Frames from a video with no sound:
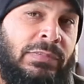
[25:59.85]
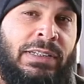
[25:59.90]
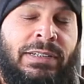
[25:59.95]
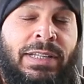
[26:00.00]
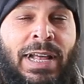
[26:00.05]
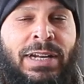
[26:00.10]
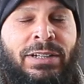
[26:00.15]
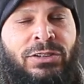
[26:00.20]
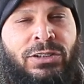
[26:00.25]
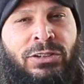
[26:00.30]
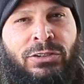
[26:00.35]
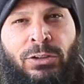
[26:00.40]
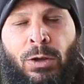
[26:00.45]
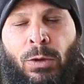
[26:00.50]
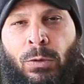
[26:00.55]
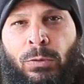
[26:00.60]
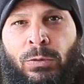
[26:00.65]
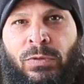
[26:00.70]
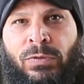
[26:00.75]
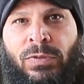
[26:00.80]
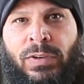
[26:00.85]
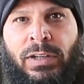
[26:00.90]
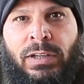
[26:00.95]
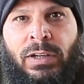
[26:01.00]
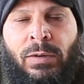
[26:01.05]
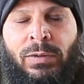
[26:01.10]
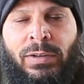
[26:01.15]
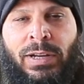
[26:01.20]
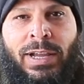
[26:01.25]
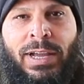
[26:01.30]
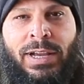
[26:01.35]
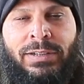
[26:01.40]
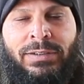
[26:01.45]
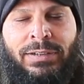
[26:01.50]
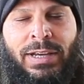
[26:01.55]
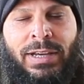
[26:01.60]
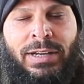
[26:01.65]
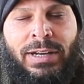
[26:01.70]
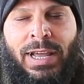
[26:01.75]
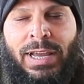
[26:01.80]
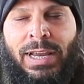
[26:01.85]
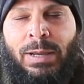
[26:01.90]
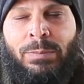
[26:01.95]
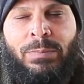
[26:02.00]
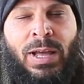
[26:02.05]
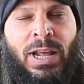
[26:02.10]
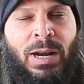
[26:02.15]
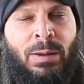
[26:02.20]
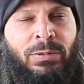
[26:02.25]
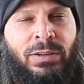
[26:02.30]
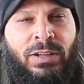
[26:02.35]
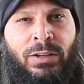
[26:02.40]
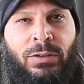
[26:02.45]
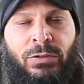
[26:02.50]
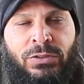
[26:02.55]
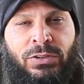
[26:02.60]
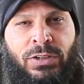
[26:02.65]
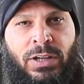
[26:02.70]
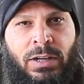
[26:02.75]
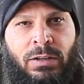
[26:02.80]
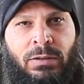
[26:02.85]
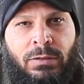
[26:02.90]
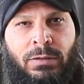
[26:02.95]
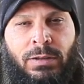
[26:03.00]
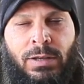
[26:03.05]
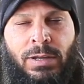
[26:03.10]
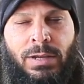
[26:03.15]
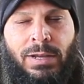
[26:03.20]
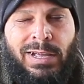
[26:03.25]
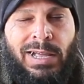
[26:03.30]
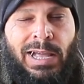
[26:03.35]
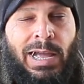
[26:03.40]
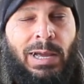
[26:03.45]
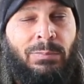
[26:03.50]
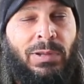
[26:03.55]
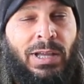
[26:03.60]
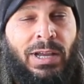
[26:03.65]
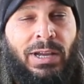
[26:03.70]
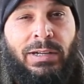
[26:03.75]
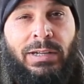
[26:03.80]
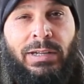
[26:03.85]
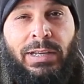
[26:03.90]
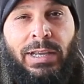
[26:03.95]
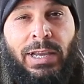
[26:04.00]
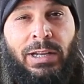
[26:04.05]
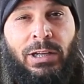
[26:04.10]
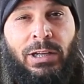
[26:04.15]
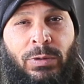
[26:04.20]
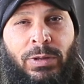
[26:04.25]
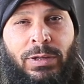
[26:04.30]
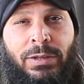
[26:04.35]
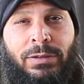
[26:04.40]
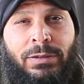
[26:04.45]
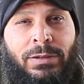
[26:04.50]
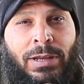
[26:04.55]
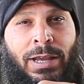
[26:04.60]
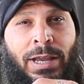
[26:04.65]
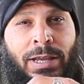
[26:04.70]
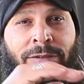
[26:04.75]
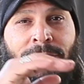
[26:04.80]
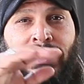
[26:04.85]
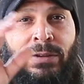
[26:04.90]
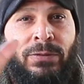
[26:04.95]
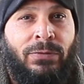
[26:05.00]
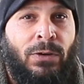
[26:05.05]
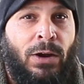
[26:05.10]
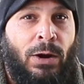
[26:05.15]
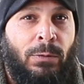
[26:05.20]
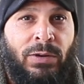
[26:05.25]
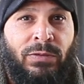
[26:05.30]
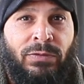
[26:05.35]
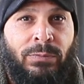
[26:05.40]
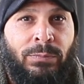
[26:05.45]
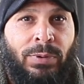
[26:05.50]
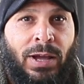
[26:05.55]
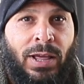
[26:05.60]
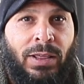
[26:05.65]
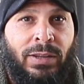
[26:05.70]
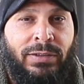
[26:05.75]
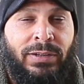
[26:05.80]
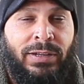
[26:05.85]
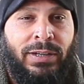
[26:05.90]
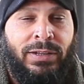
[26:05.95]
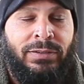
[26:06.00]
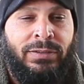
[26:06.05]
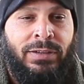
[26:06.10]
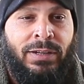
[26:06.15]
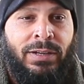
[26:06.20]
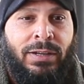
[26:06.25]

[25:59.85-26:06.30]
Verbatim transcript: that's just a whole new video. And like I said, I am not a political channel. I'm not going to get it. I stay far away from politics.